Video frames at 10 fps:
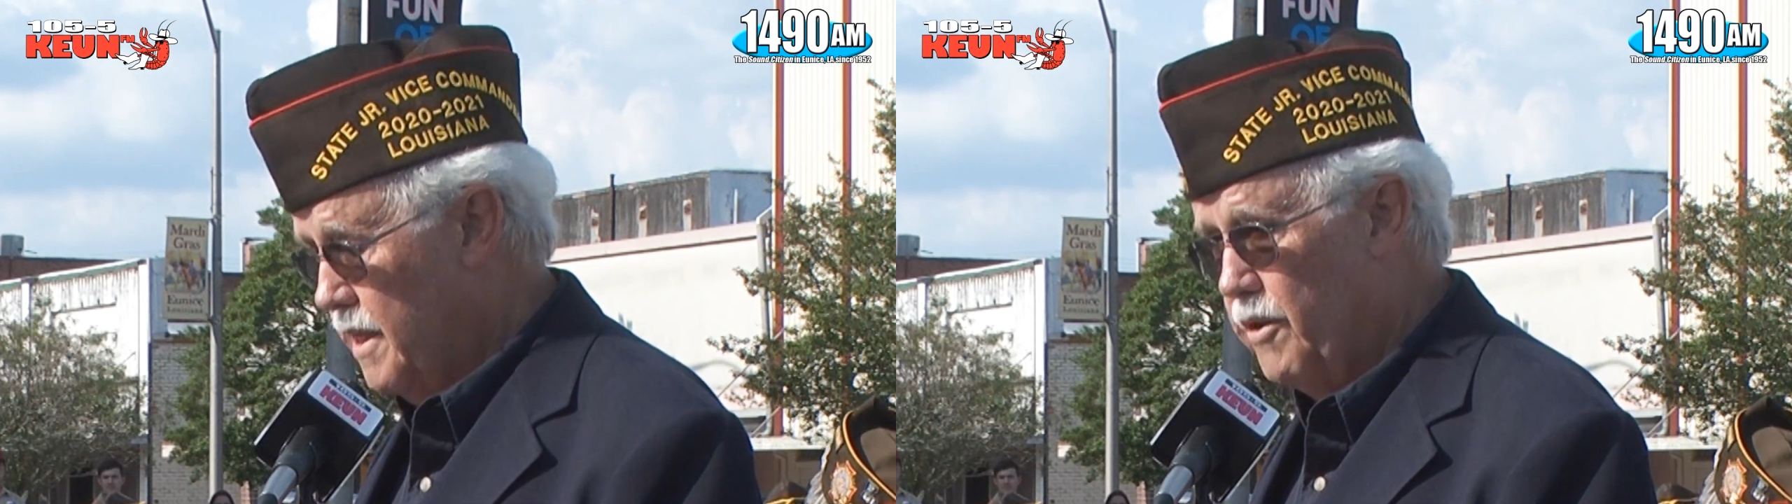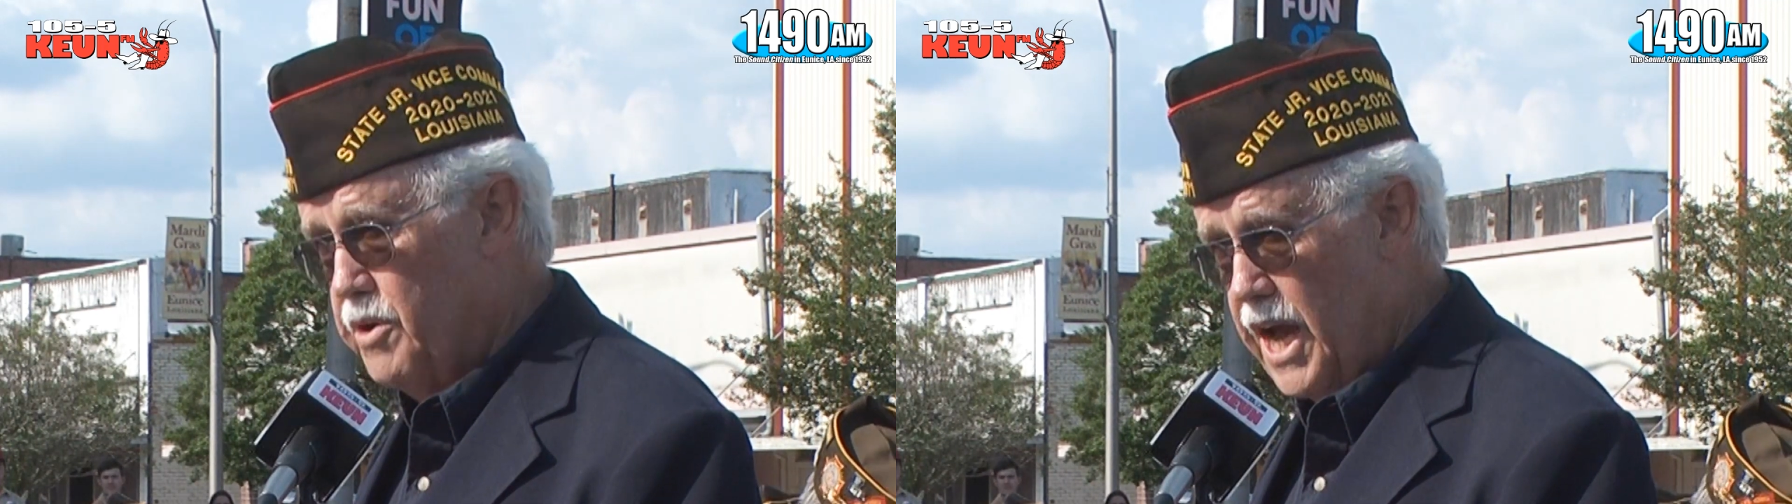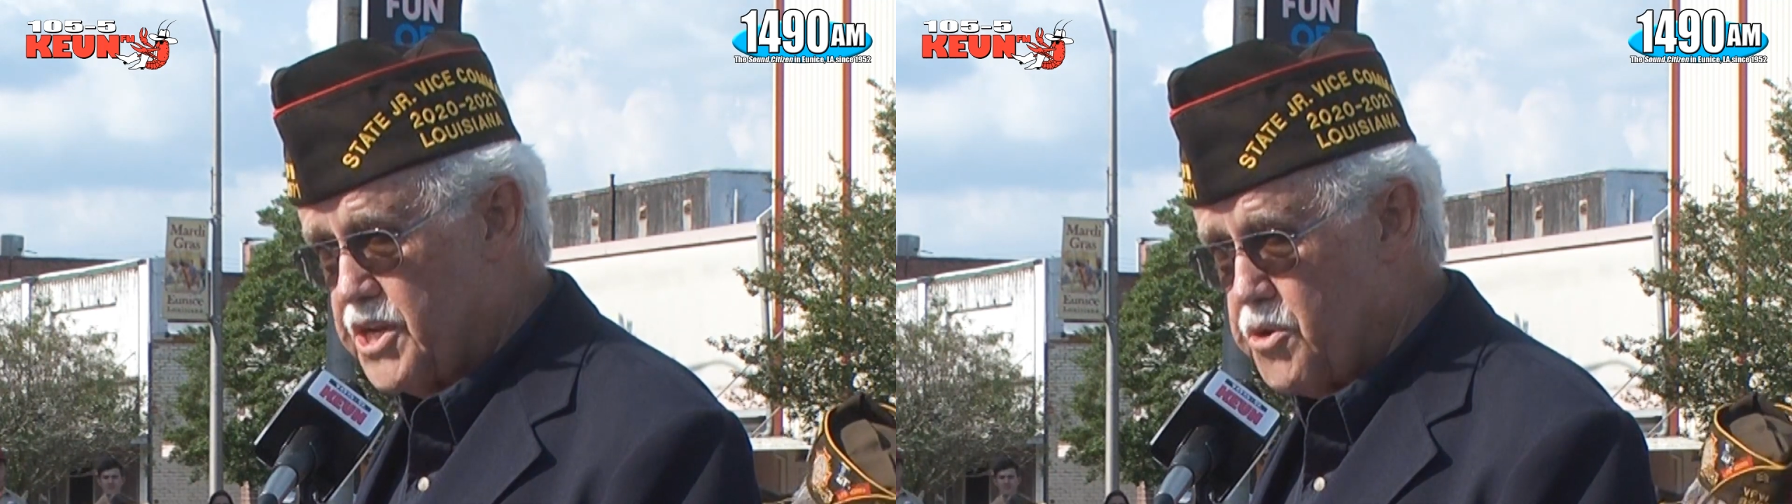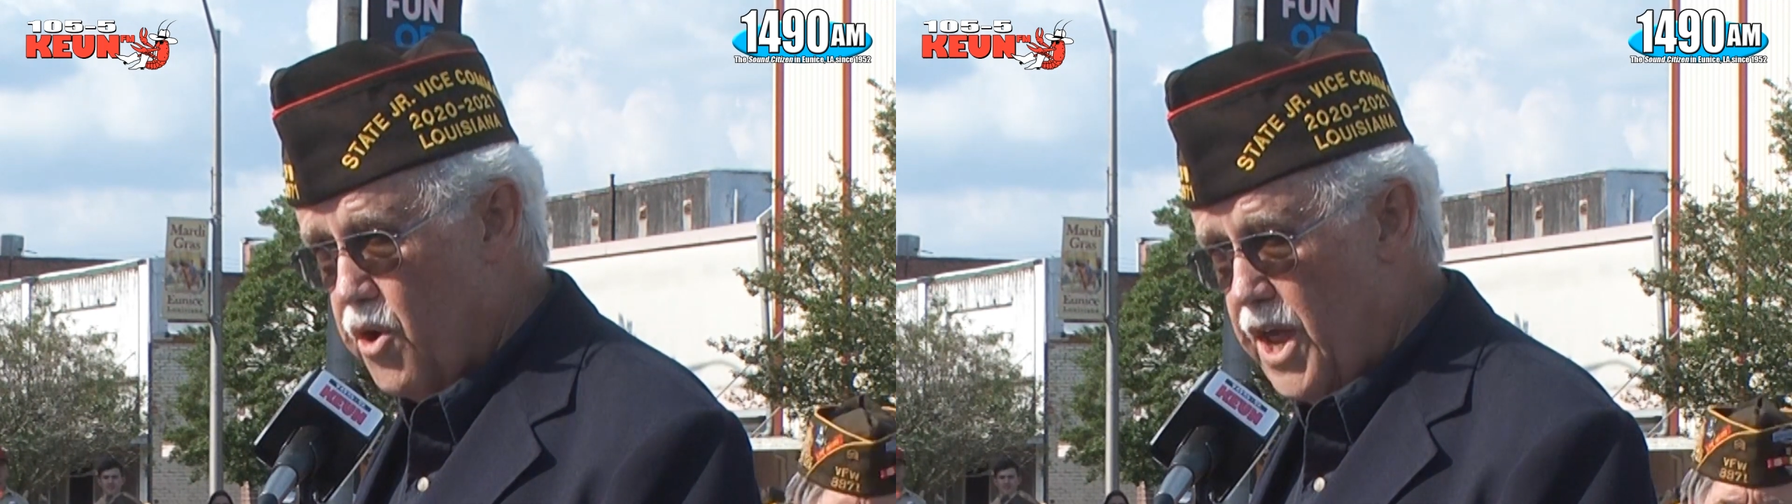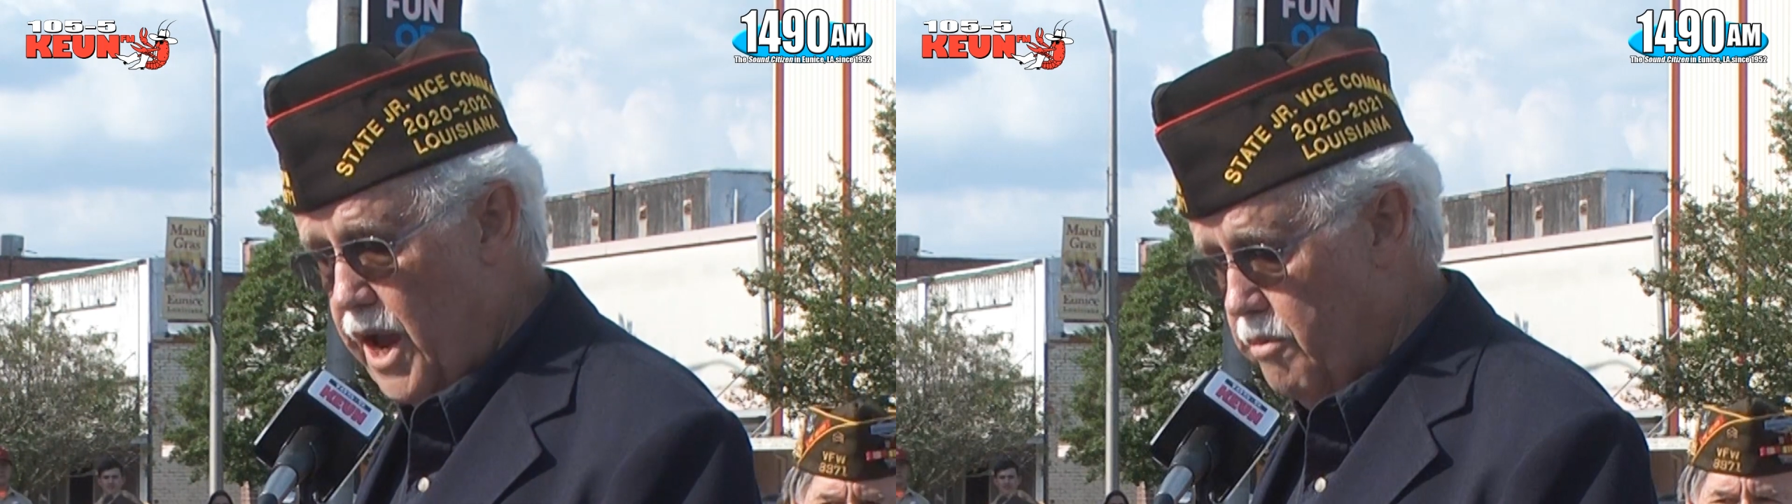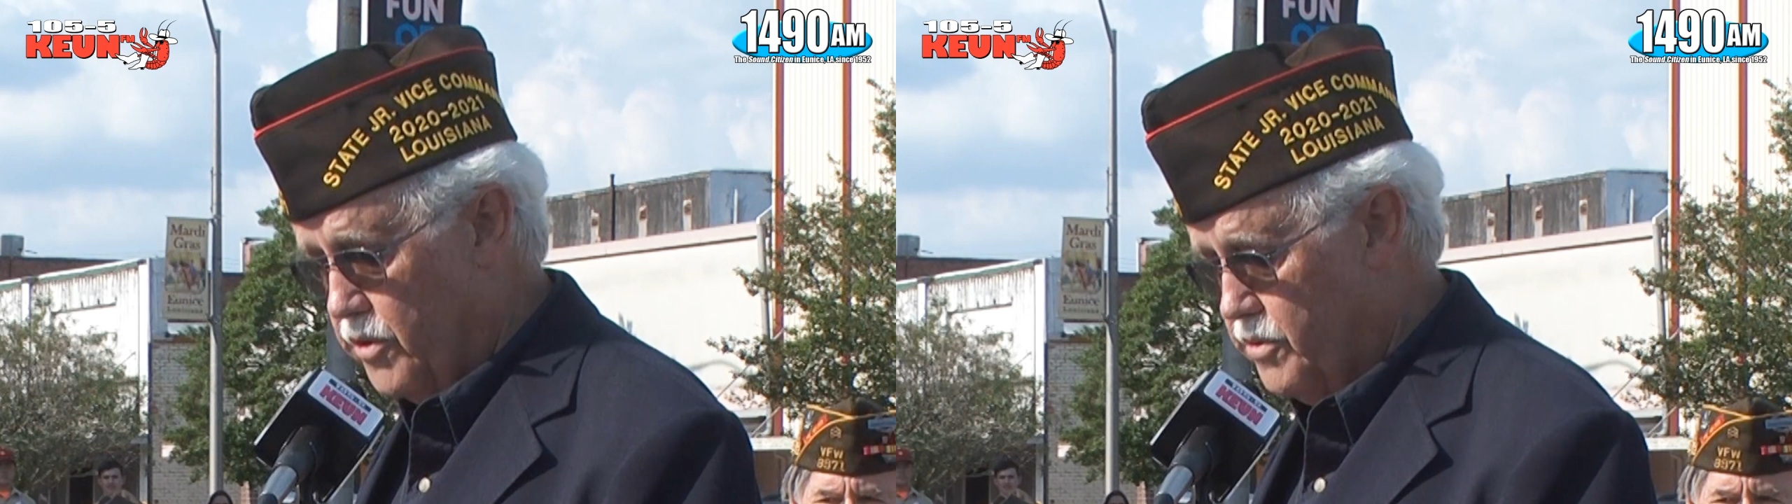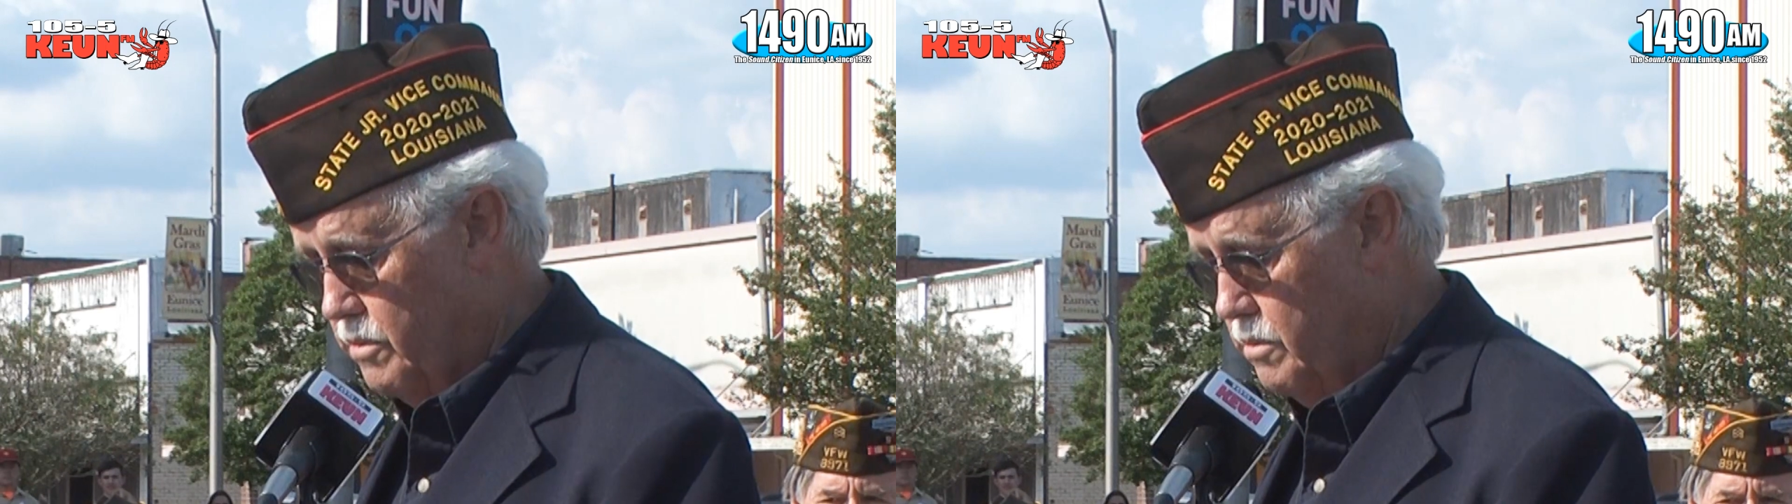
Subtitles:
They were next door neighbors,